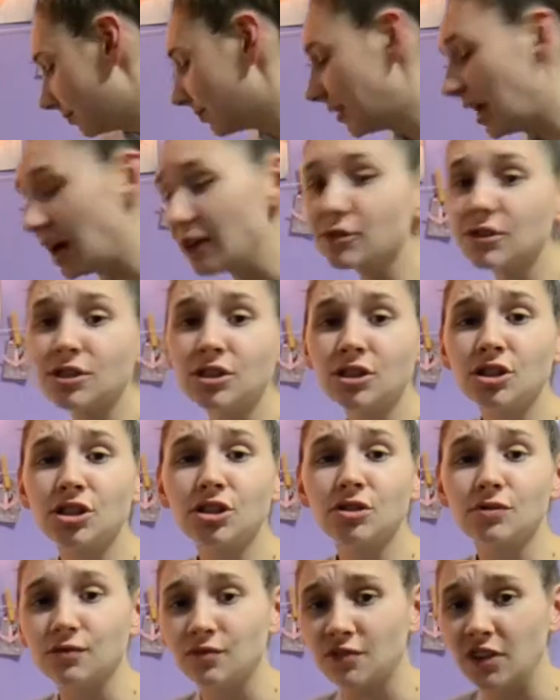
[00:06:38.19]
That
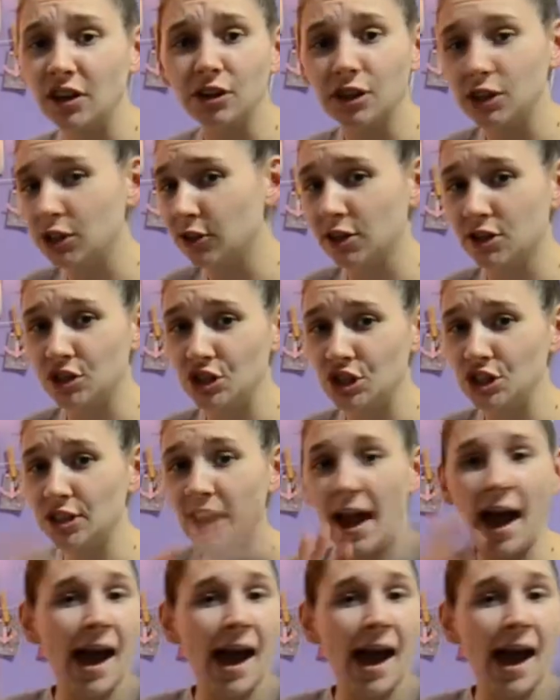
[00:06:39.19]
was very cringy.